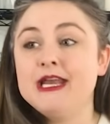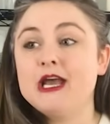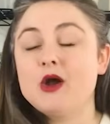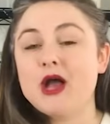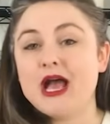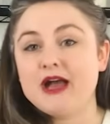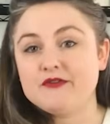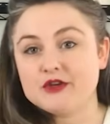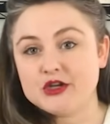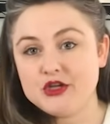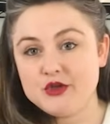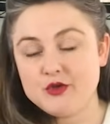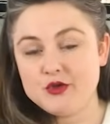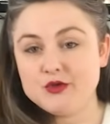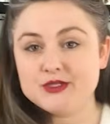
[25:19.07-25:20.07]
Now, after
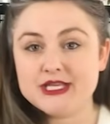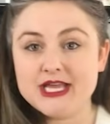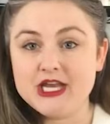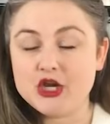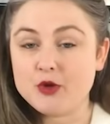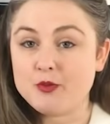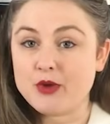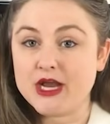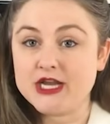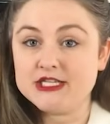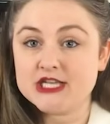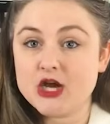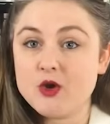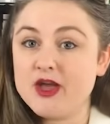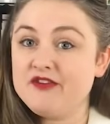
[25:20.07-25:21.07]
you use it in your bread
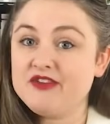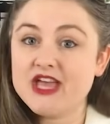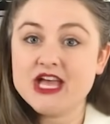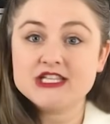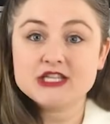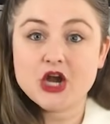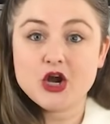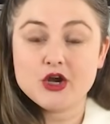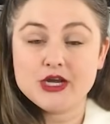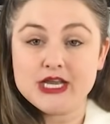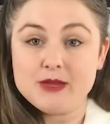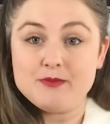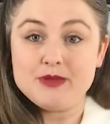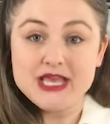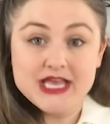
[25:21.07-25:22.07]
dough, if it has
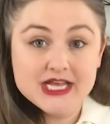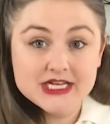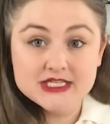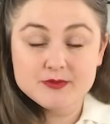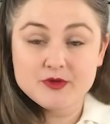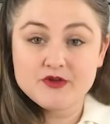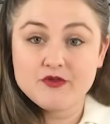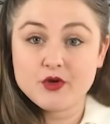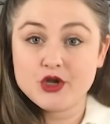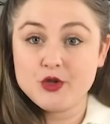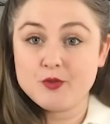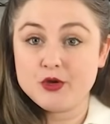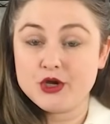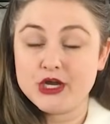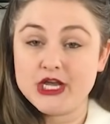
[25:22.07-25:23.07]
already peaked before
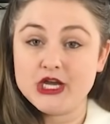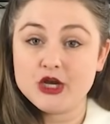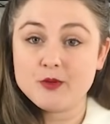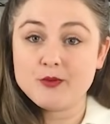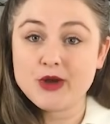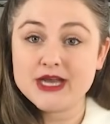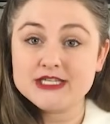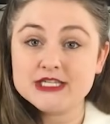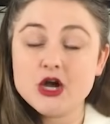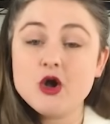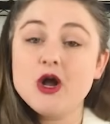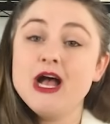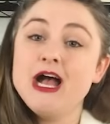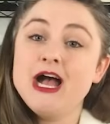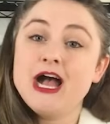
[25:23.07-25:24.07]
you put it in your bread
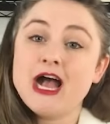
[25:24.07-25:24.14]
dough,